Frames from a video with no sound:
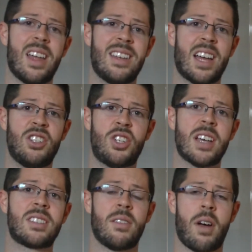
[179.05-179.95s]

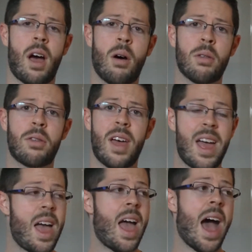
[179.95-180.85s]
digestive health,
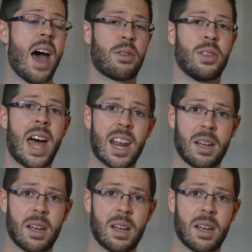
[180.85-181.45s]
athletic